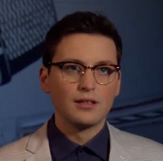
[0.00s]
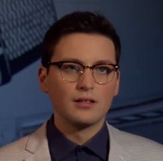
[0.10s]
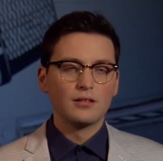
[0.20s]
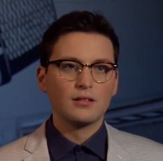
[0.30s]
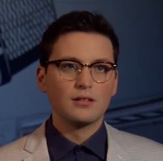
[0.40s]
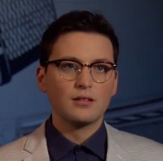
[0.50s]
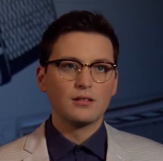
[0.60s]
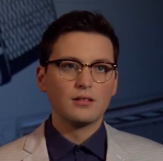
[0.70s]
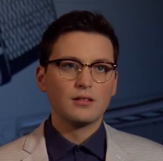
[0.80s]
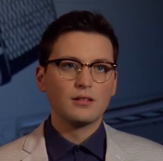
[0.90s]

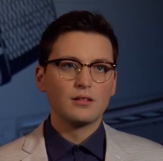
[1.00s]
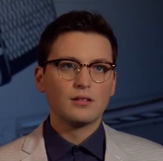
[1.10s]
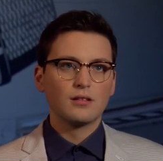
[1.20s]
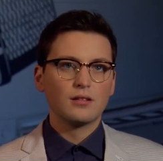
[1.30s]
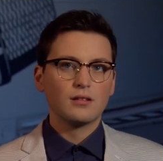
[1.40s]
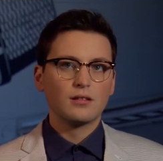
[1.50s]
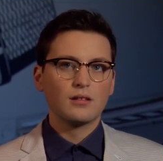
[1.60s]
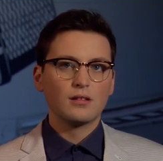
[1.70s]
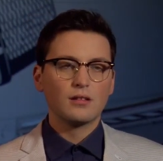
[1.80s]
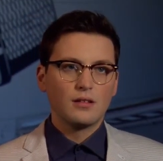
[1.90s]

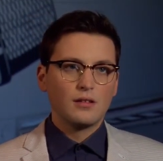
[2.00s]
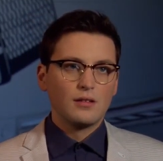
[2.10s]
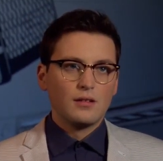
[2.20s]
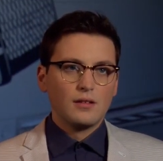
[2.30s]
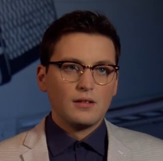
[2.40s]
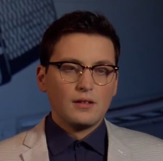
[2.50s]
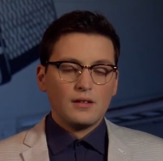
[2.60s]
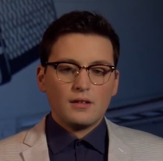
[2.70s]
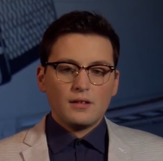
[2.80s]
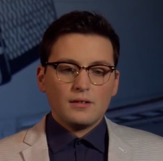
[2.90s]

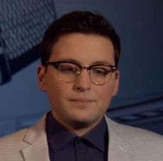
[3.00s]
(silence)